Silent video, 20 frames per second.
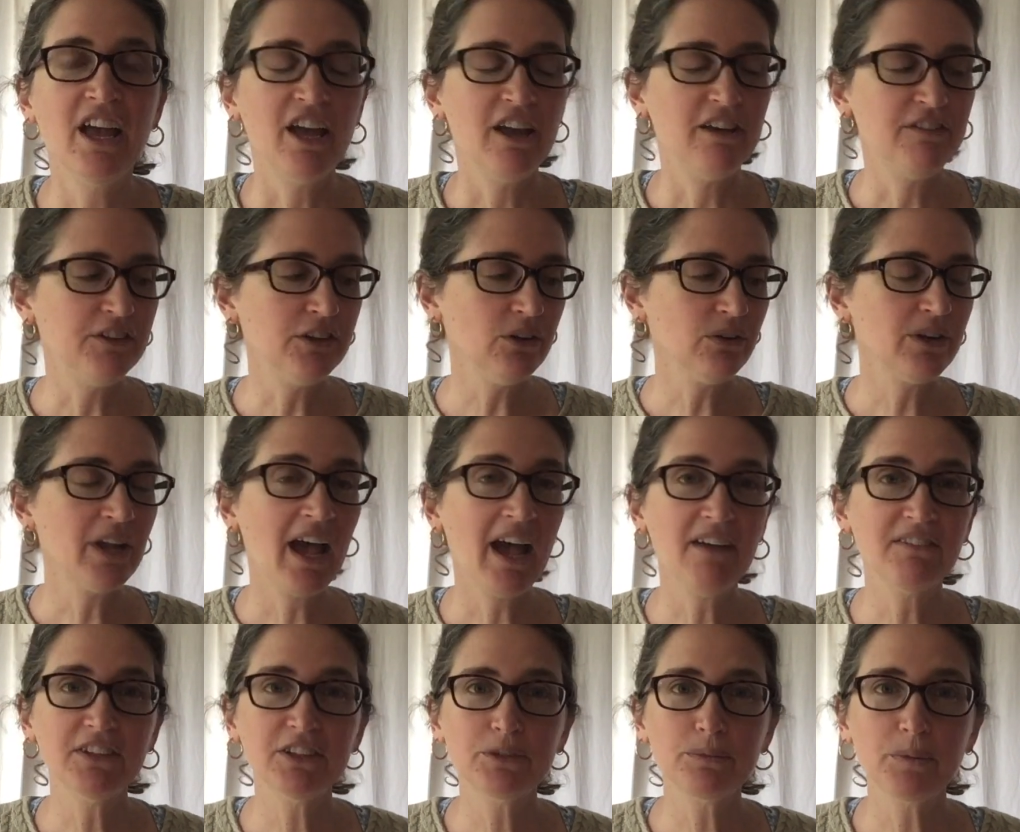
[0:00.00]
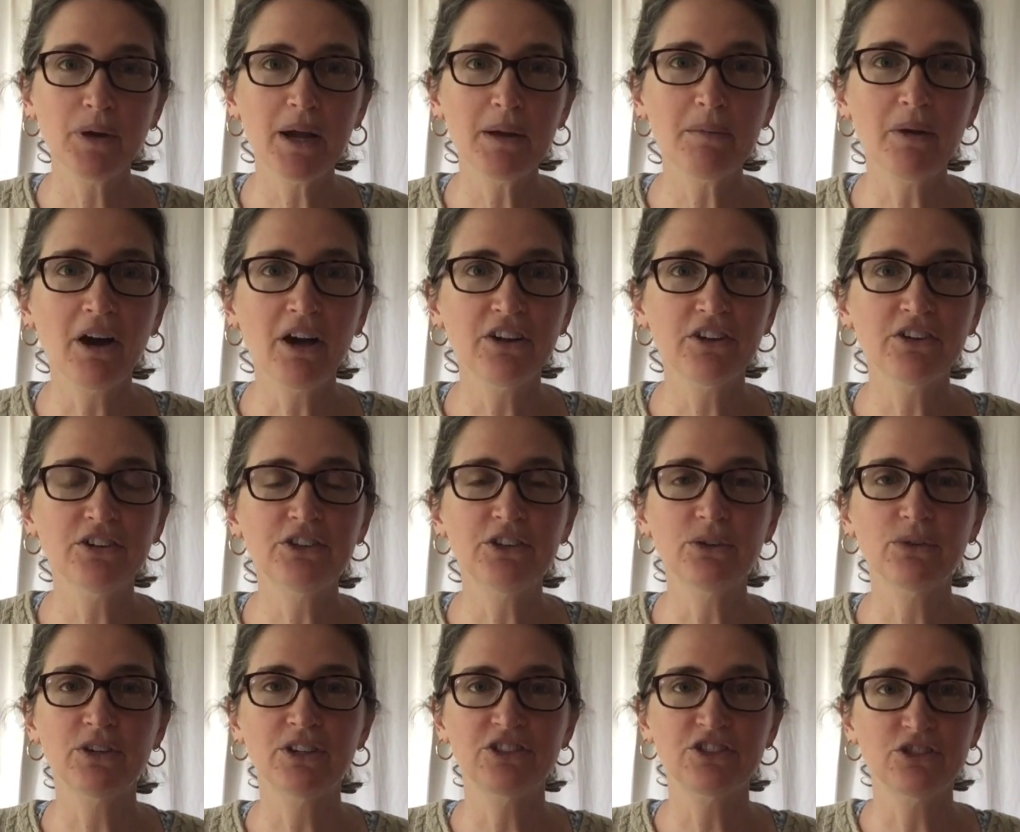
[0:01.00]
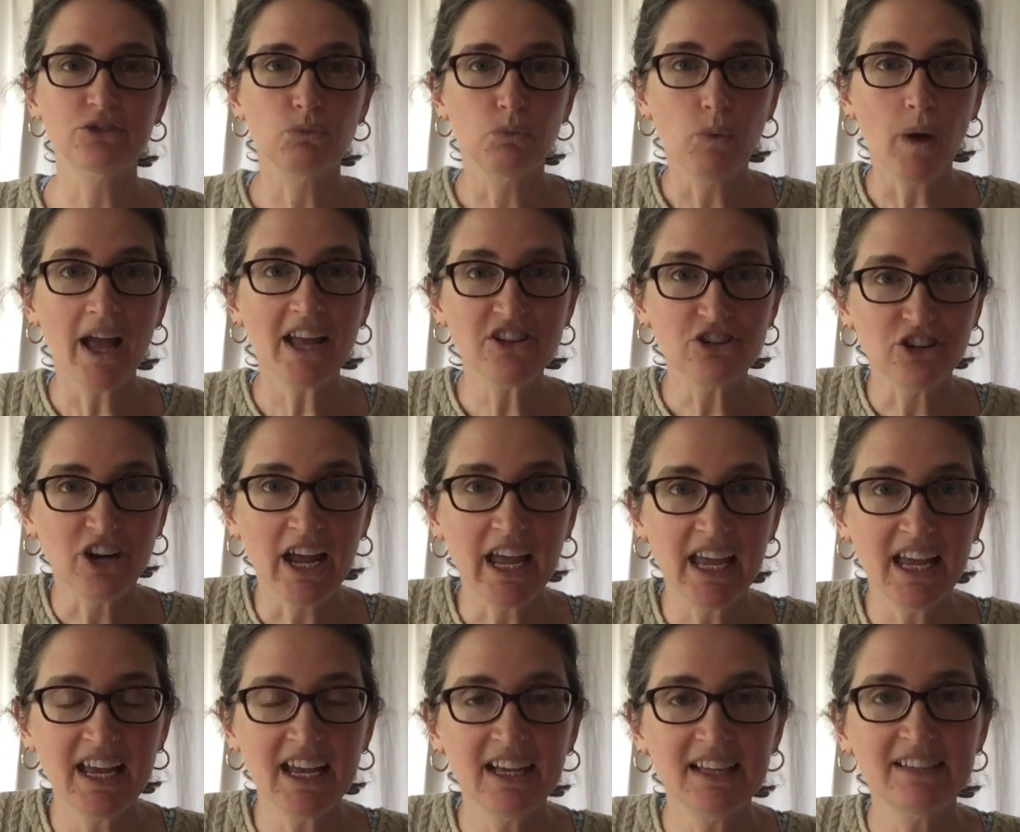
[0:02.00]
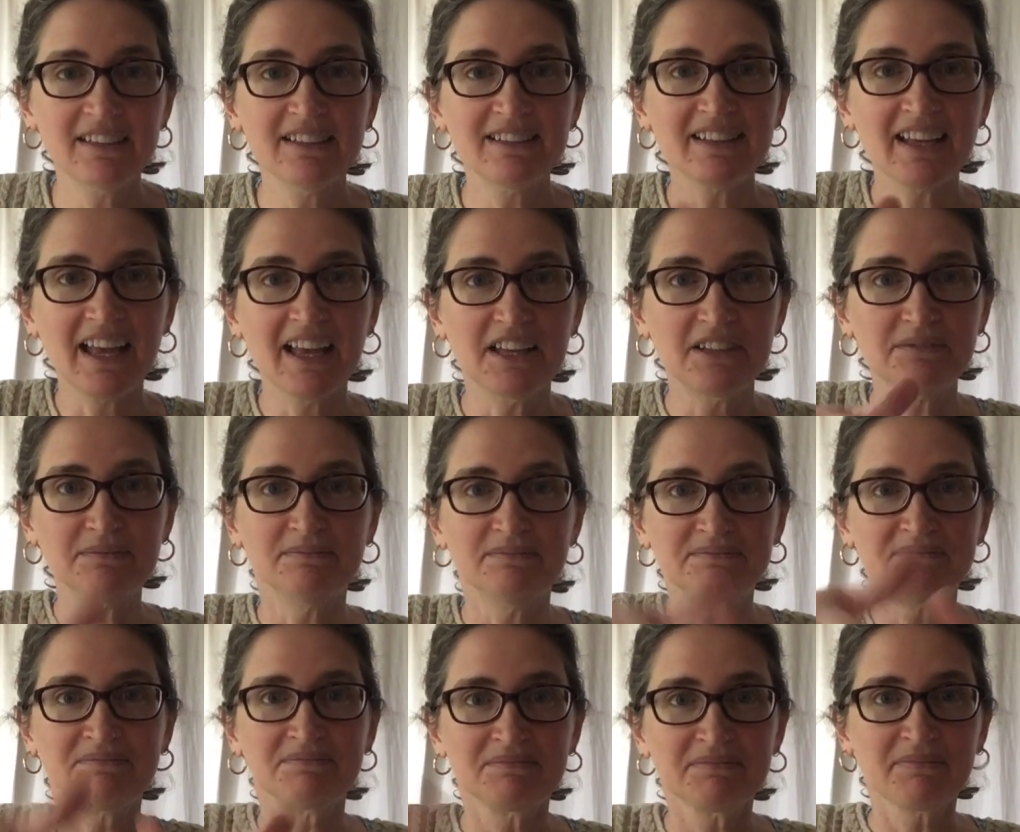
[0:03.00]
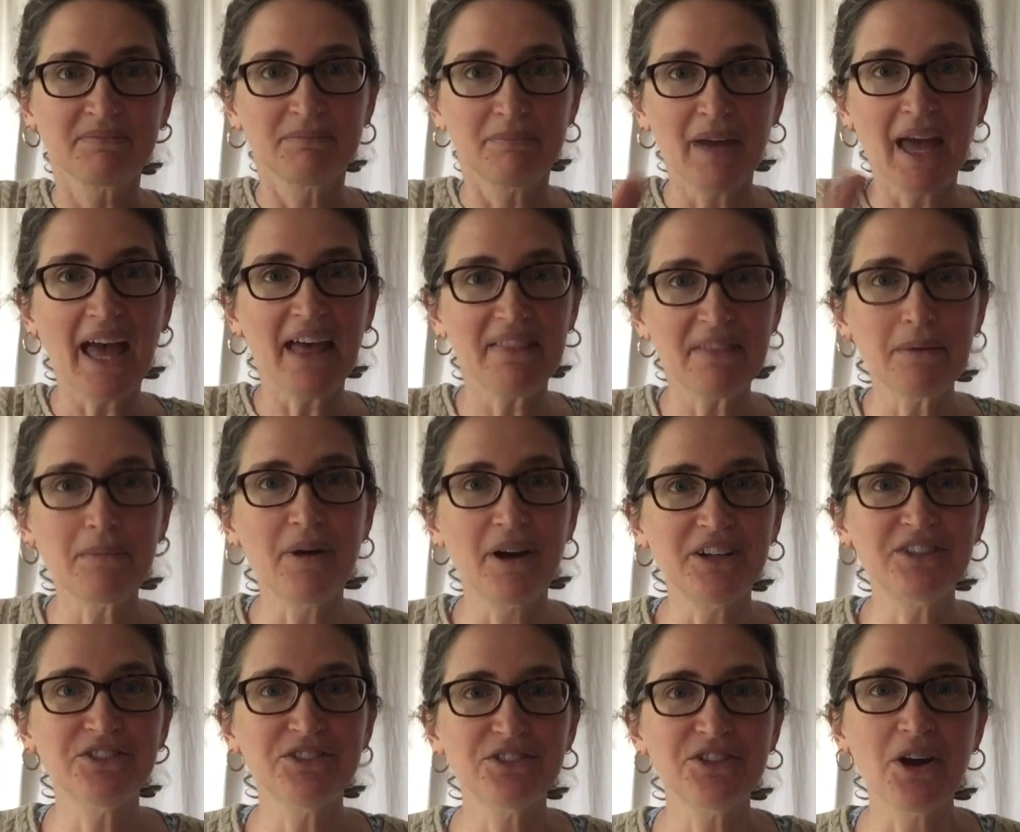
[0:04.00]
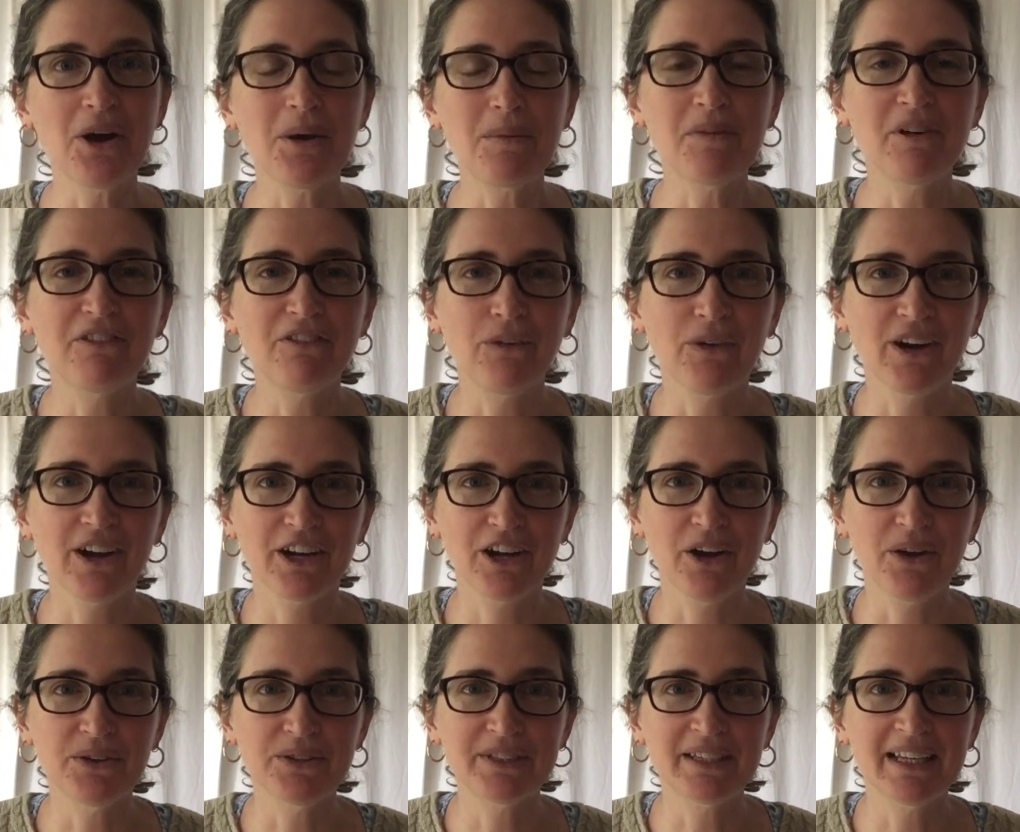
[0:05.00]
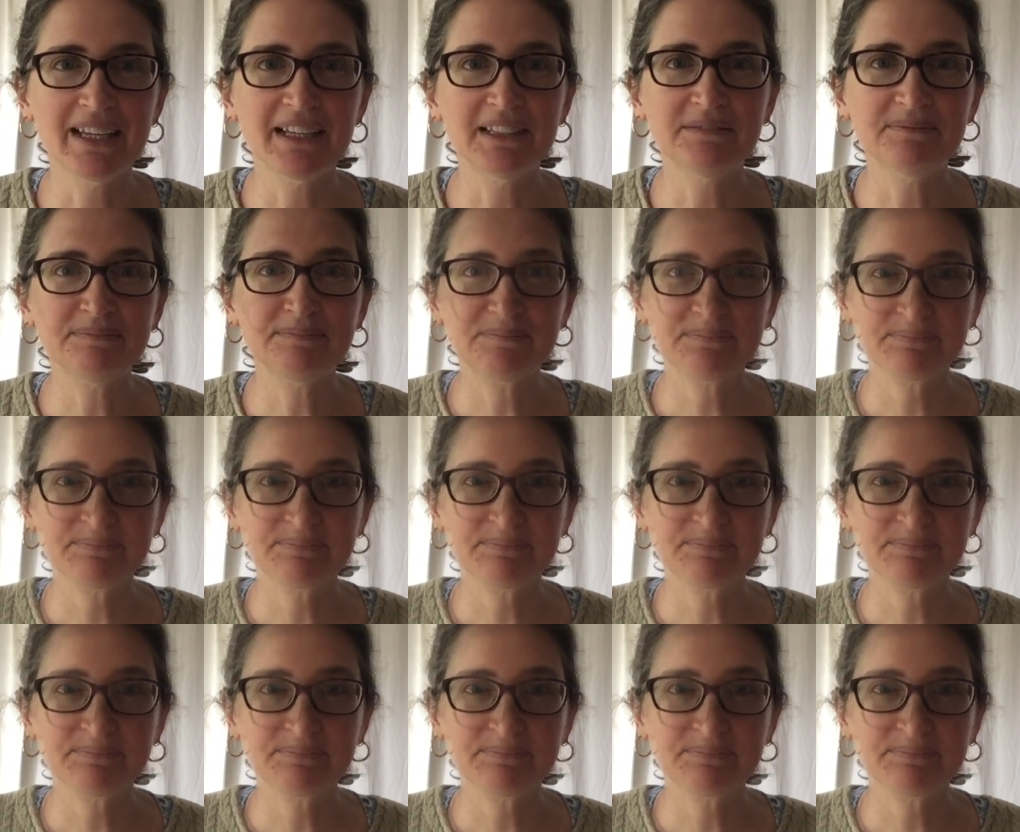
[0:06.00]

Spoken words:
If you don't have a spray bottle, you can just wet your hands and pat them on your dough before it goes in.